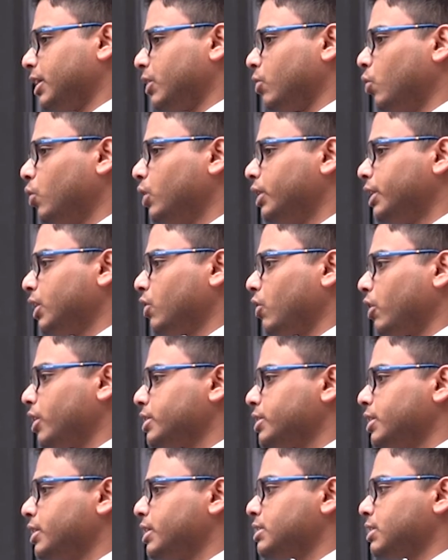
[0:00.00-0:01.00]
hold their
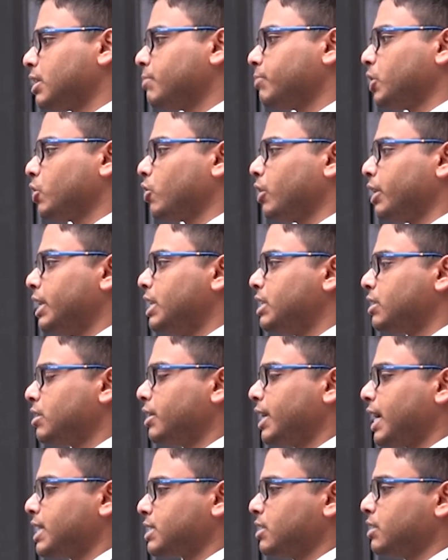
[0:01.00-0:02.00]
origin in something called
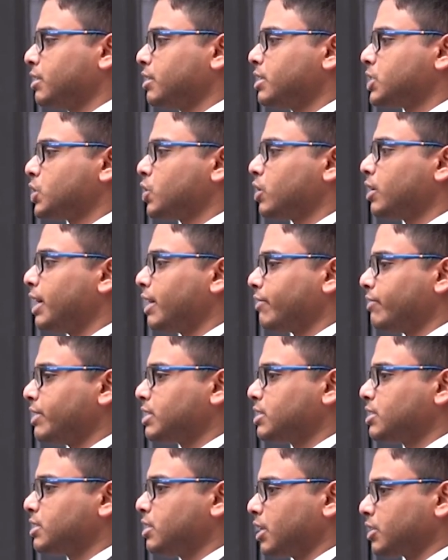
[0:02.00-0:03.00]
International
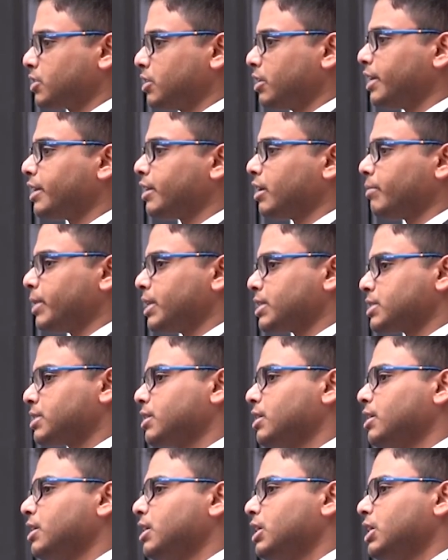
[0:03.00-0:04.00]
Crystallographic Structure Database.